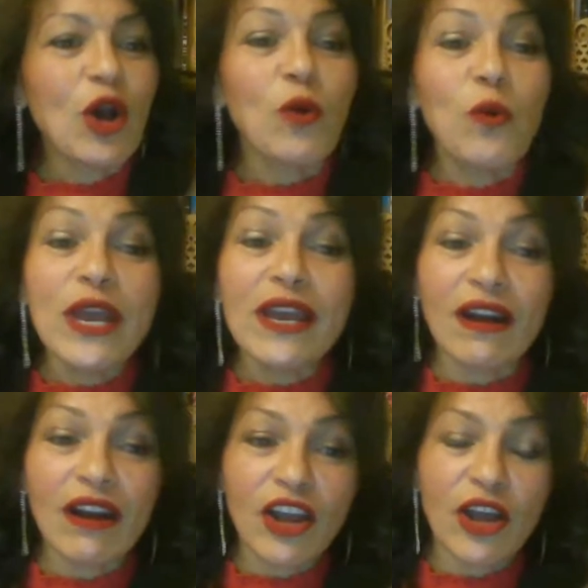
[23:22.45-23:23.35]
We
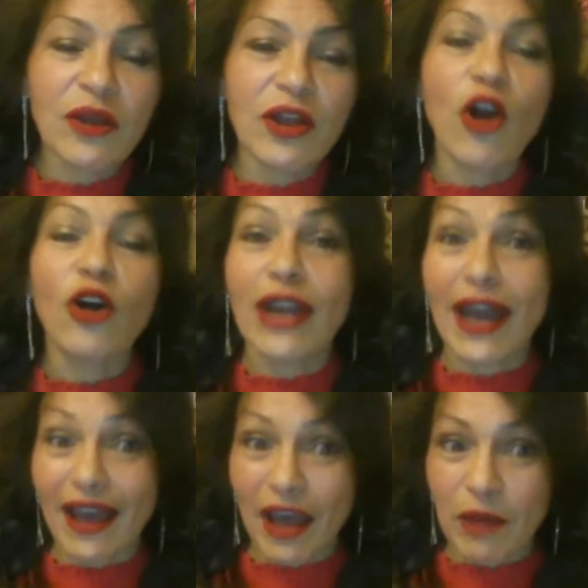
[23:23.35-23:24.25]
are going on
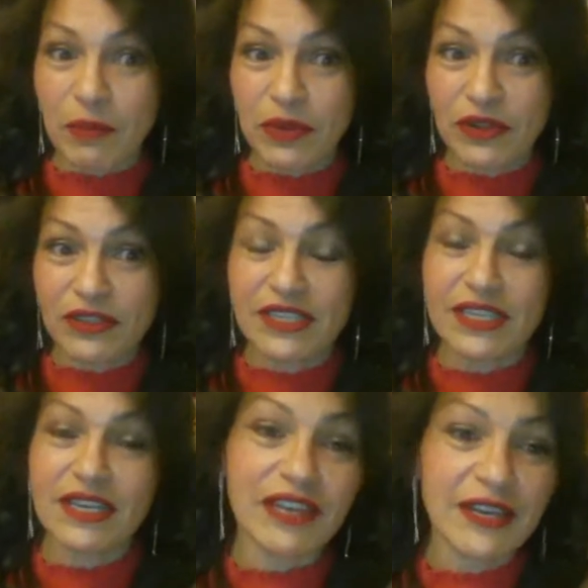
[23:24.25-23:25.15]
Apple
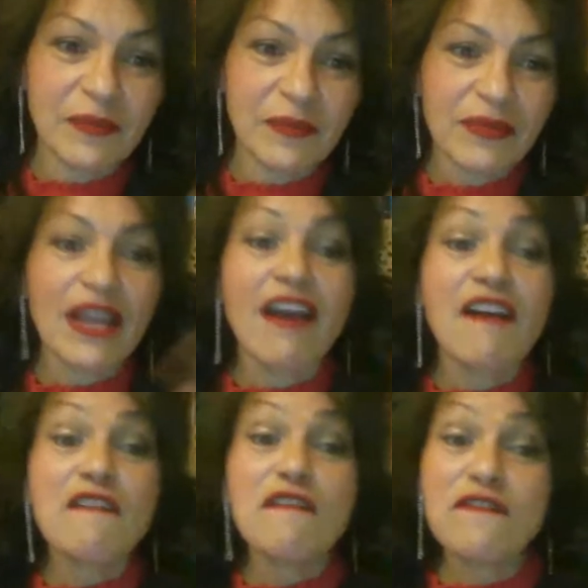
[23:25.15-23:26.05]
TV,
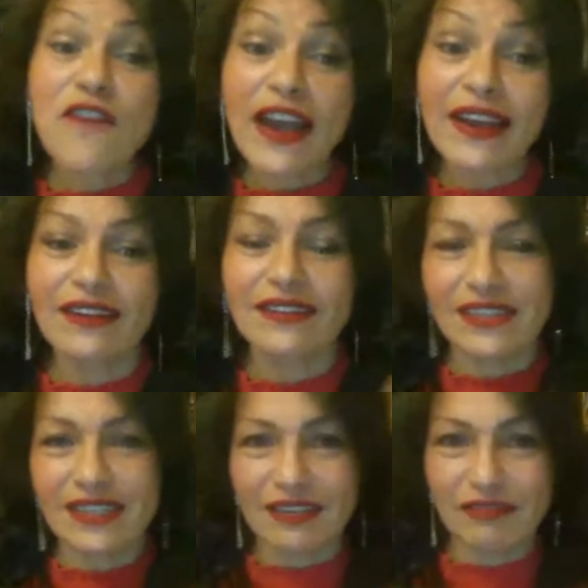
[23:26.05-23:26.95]
Fire
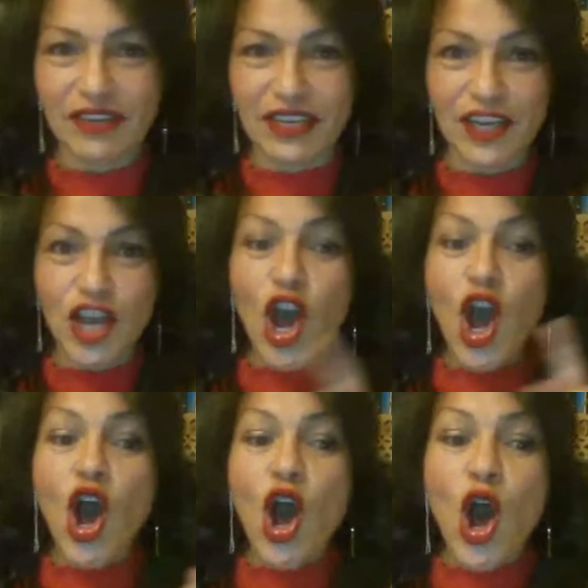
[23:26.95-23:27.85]
TV,
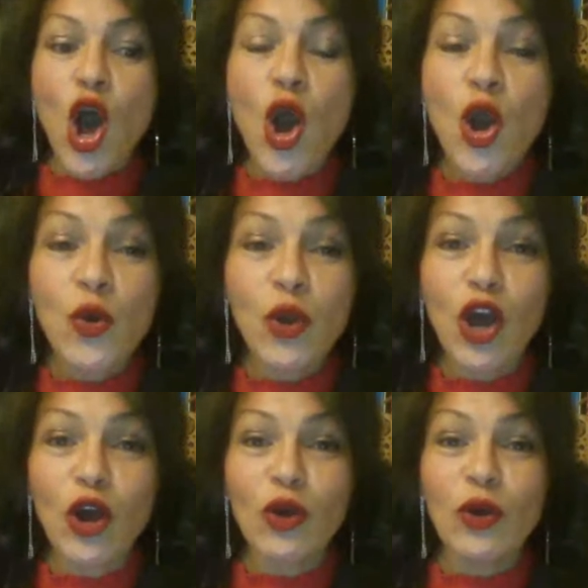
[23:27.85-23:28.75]

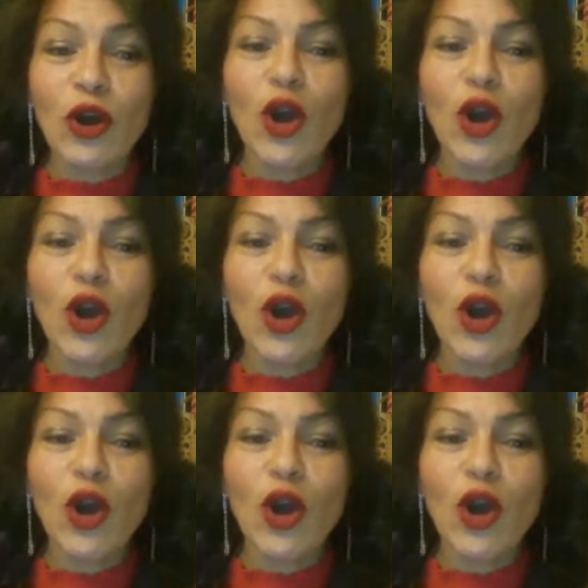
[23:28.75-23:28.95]
Hulu,